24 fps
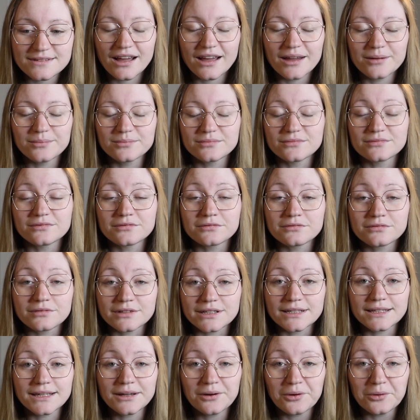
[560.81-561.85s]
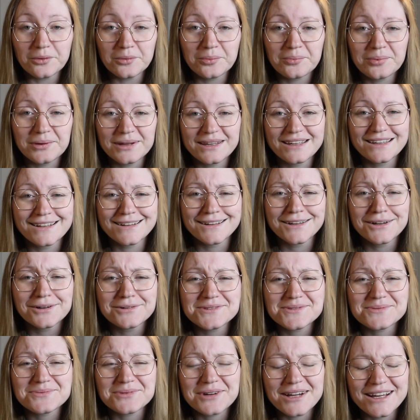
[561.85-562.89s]
I'm really hoping it
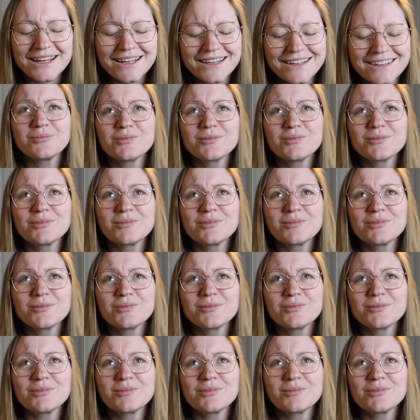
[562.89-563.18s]
goes well.